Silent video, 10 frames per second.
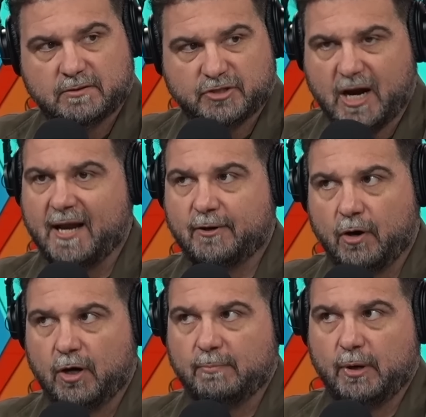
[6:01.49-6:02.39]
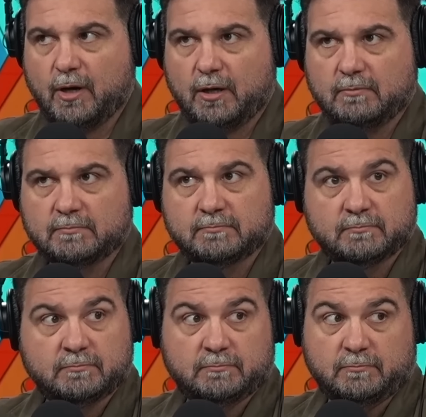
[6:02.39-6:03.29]
John Harbaugh
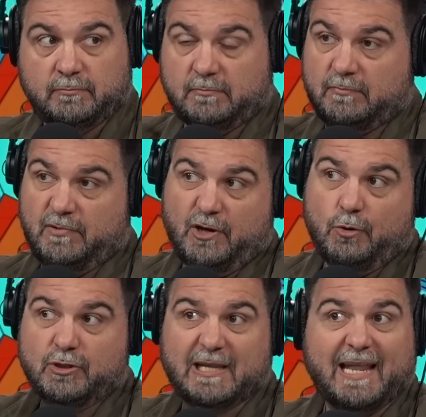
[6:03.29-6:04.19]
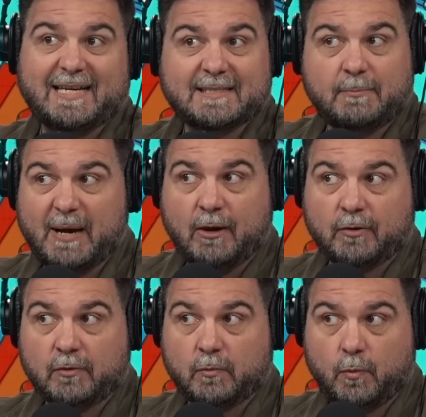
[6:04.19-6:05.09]
knows less about
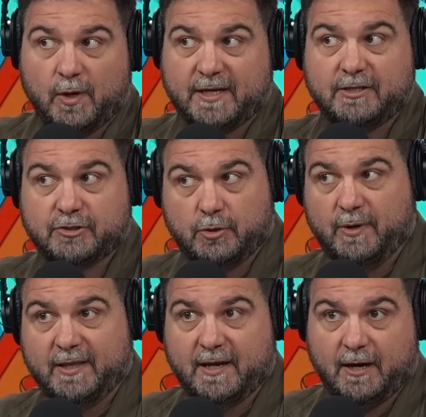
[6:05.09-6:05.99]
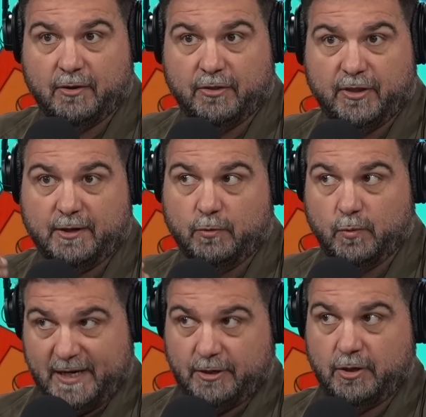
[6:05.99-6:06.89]
what he's doing there than
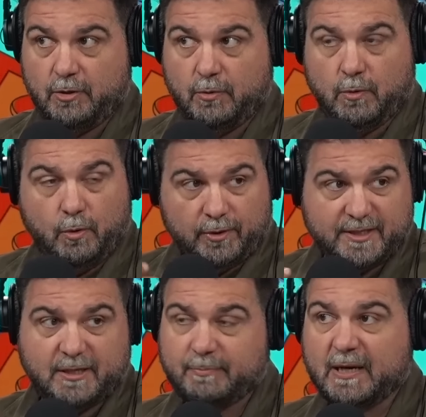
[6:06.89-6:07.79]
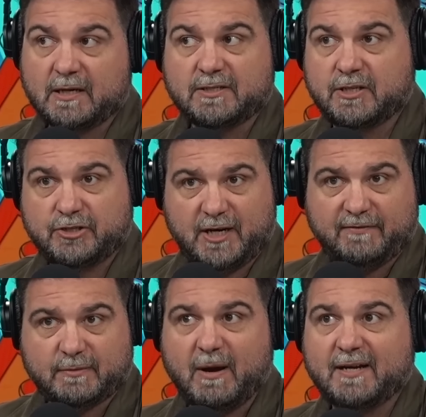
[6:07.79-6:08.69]
we do? Or is it because the
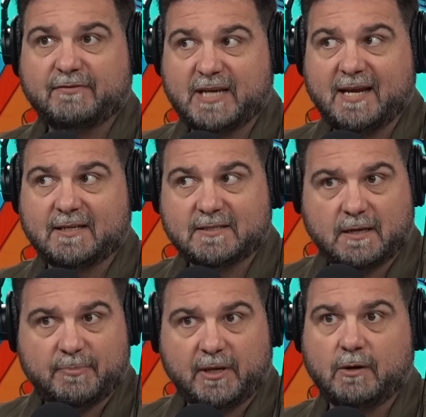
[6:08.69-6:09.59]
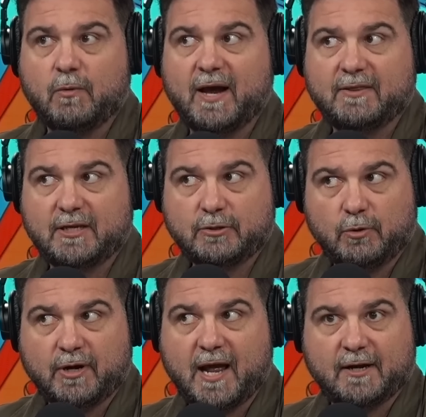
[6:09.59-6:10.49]
Chiefs might have taken something away that
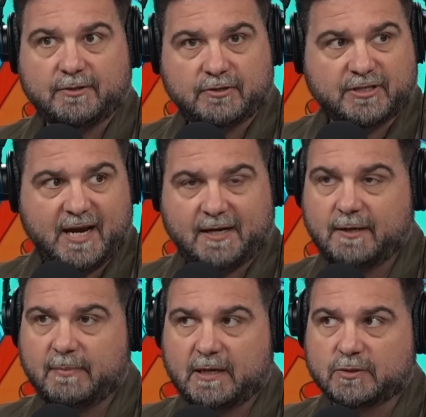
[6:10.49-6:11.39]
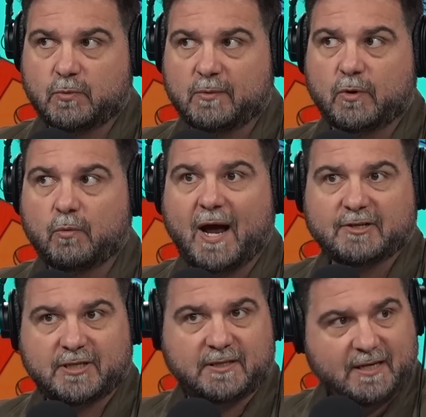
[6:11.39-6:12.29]
you're not understanding because when we're
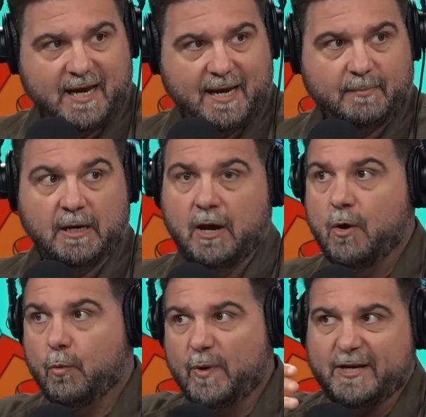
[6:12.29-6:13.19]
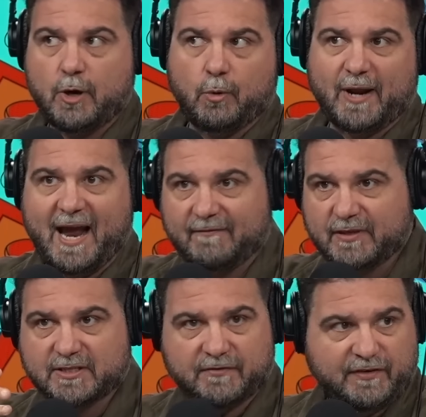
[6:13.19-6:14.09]
watching the game, we don't have the
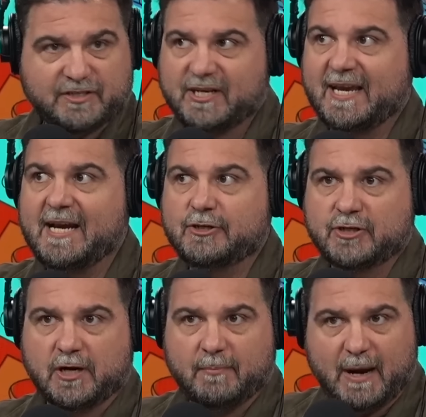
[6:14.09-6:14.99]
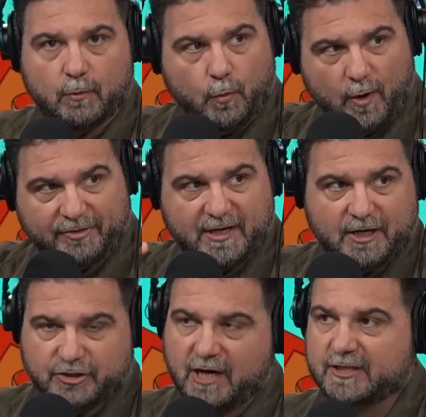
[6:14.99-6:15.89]
sophistication about what the
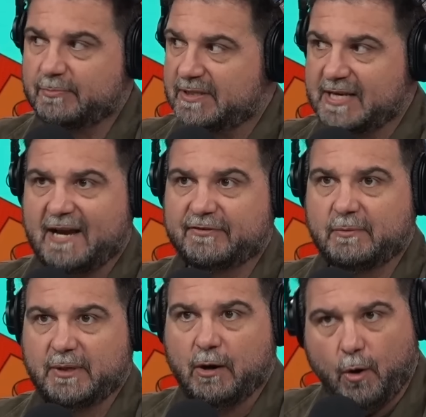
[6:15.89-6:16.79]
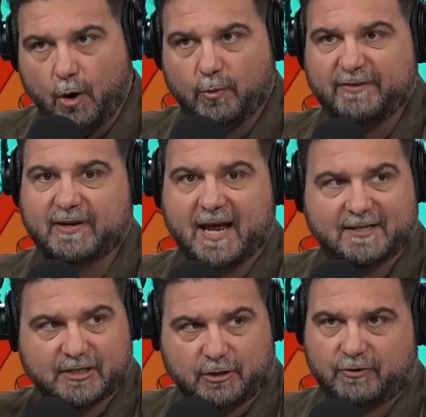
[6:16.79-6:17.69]
adjustments have to be. All we've got
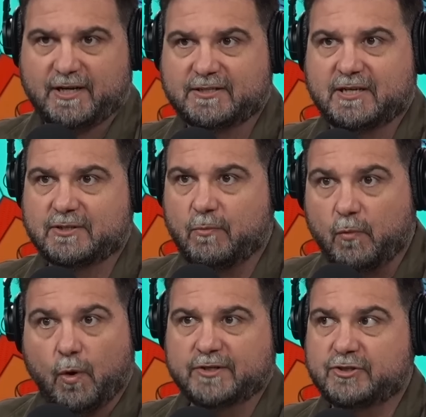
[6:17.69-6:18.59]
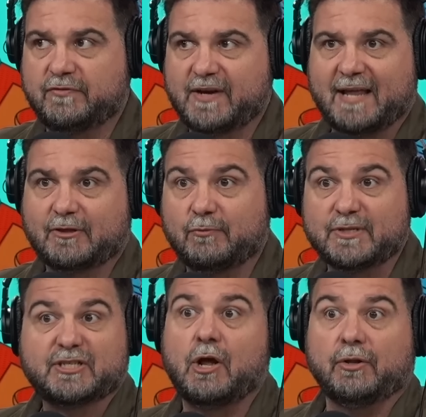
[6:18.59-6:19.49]
is the criticism once you've got the
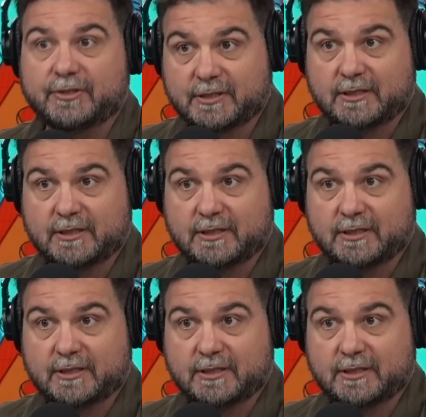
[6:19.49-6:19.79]
result.